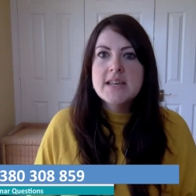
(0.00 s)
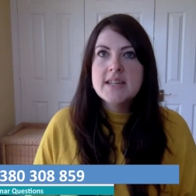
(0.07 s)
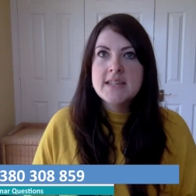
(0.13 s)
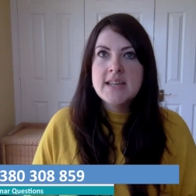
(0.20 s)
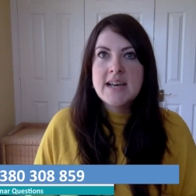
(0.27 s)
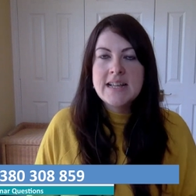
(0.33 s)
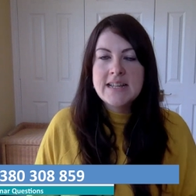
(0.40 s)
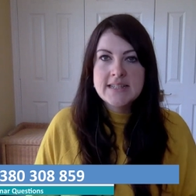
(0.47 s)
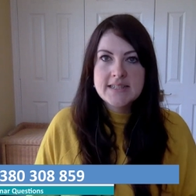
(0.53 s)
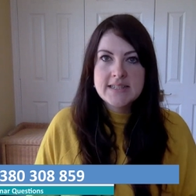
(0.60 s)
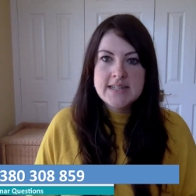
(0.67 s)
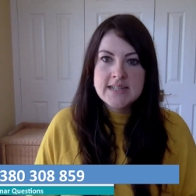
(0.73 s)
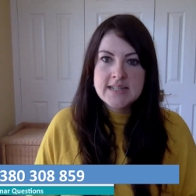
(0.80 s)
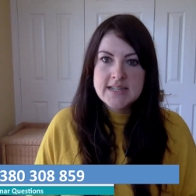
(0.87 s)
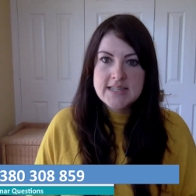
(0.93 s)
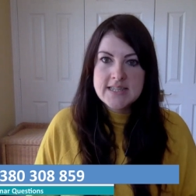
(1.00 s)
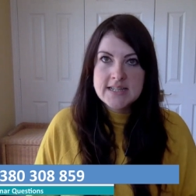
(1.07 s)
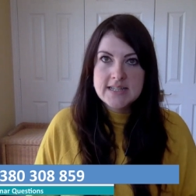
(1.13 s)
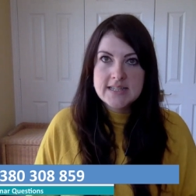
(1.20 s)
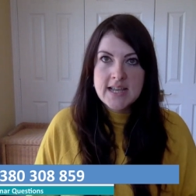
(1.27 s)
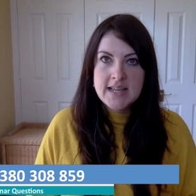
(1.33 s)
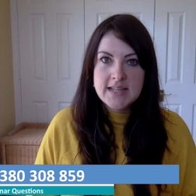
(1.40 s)
Yeah, listening, I
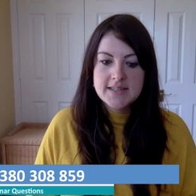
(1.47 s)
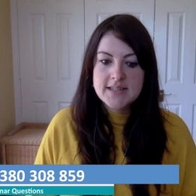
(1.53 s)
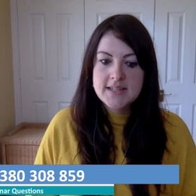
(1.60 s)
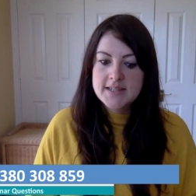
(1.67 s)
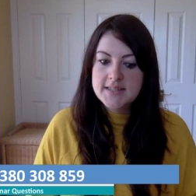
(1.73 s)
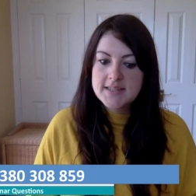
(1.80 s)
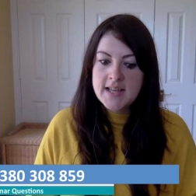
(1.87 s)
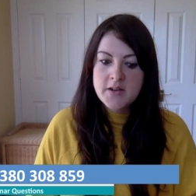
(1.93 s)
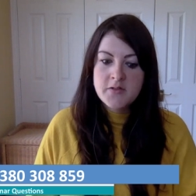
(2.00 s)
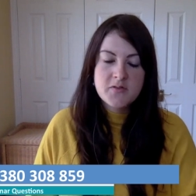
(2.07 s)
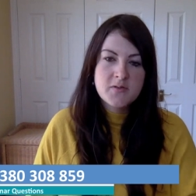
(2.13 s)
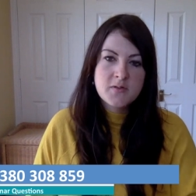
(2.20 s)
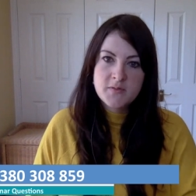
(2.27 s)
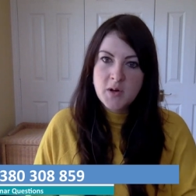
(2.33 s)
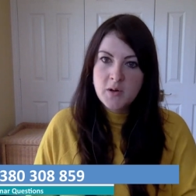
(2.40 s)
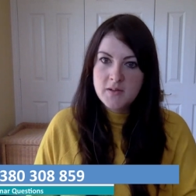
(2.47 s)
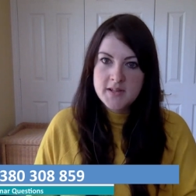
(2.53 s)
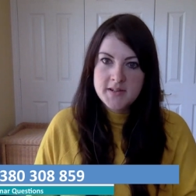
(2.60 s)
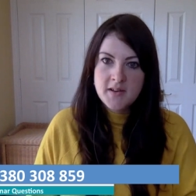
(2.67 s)
think, takes a central role